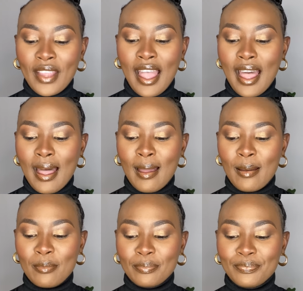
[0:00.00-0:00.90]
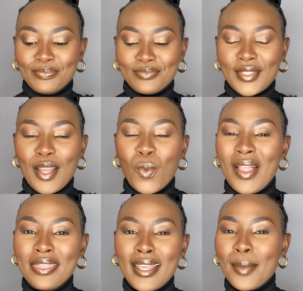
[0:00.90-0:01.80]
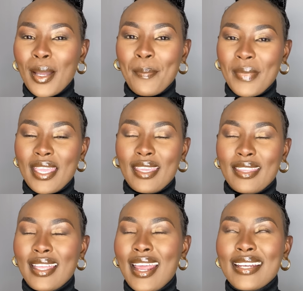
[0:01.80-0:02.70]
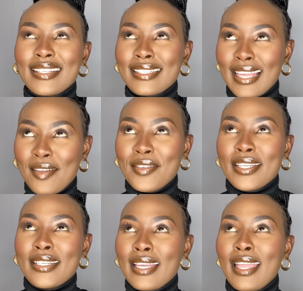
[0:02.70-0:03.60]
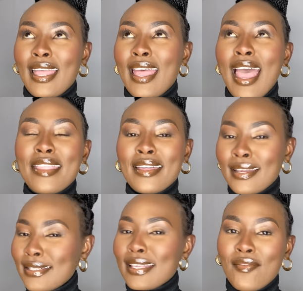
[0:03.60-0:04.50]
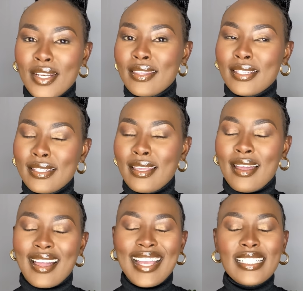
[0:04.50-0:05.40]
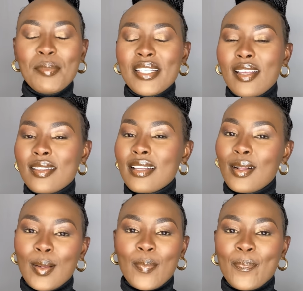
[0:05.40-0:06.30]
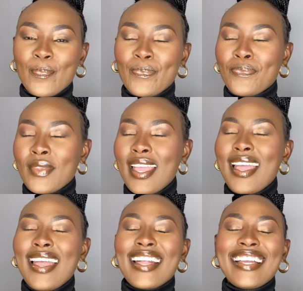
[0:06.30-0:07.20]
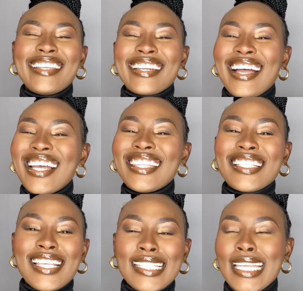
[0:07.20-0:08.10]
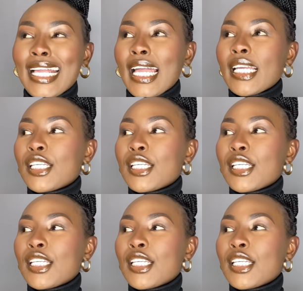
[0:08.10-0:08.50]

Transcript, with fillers: um, one thing about me that I discovered, I think I discovered it this year. Guys, I'm a Zaza girl. Galerata Zaza, like,